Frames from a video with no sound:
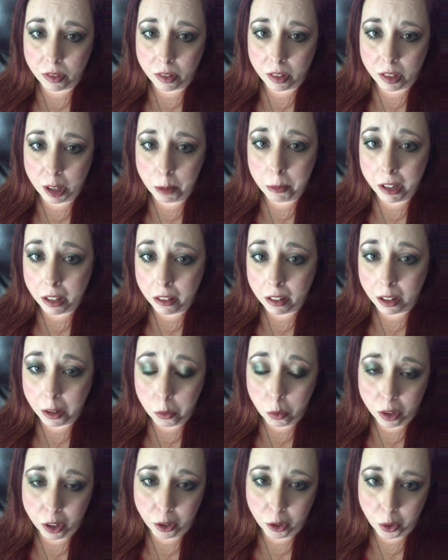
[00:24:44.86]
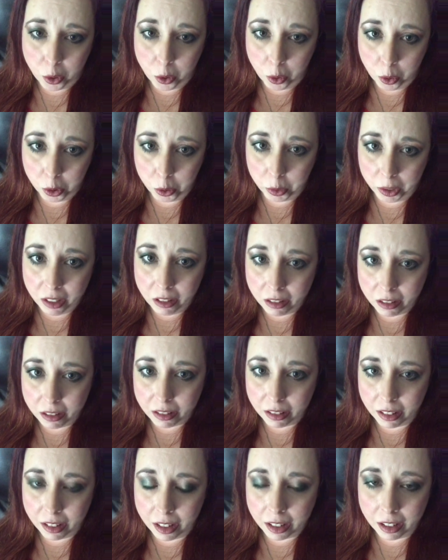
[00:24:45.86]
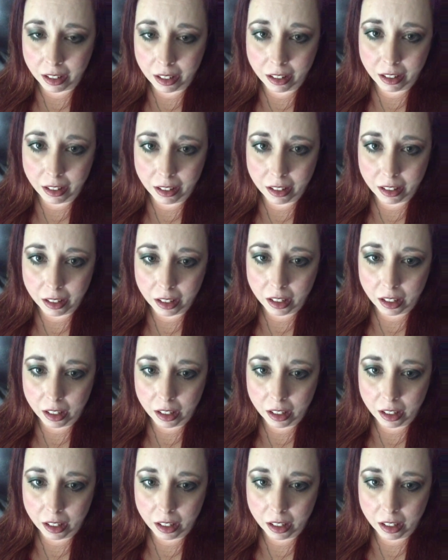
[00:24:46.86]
somebody that I want to grow old with, and